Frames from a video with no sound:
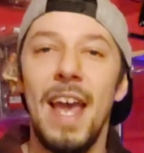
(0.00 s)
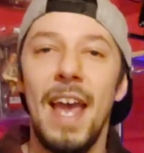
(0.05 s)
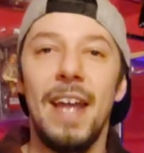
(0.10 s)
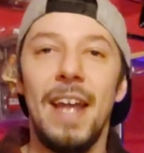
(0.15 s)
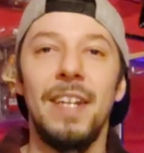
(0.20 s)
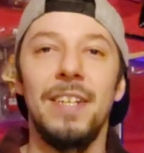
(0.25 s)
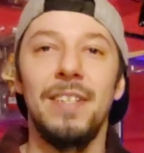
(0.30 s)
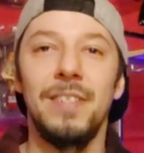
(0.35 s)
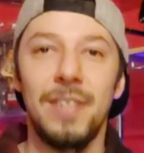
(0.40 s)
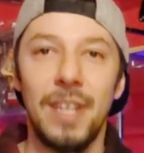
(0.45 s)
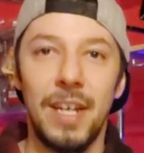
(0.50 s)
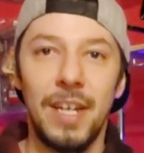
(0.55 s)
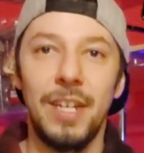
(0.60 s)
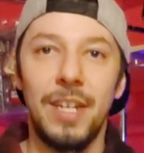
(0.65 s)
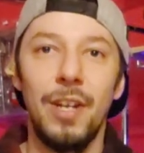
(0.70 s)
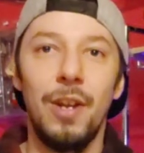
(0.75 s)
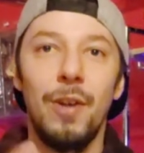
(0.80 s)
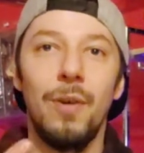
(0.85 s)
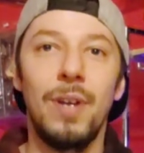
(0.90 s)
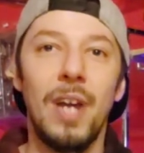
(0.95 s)
And it's
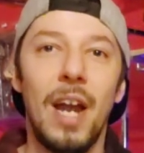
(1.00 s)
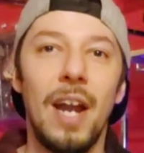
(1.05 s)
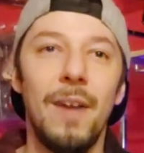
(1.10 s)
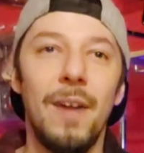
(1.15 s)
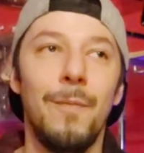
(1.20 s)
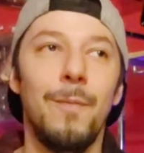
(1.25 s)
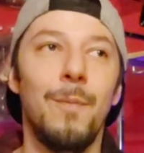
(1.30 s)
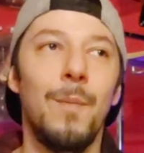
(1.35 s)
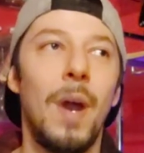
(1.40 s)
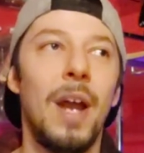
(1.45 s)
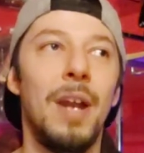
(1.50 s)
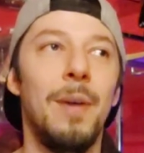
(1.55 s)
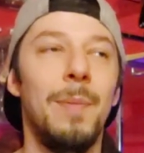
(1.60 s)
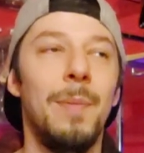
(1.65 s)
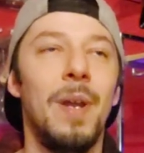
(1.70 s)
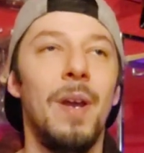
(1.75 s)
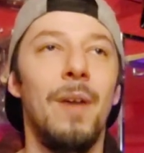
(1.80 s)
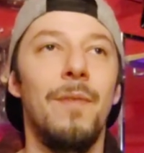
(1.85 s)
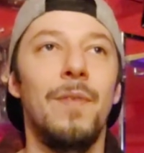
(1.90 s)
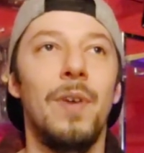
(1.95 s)
like, you know, kind of remind
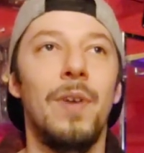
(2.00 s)
me of,